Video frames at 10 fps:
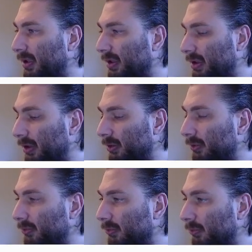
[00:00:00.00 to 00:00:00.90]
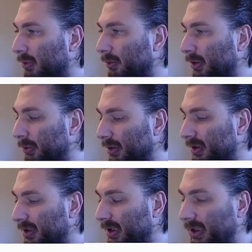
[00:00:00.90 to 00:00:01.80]
the color, we're going to
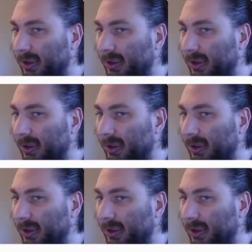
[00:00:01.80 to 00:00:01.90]
assign a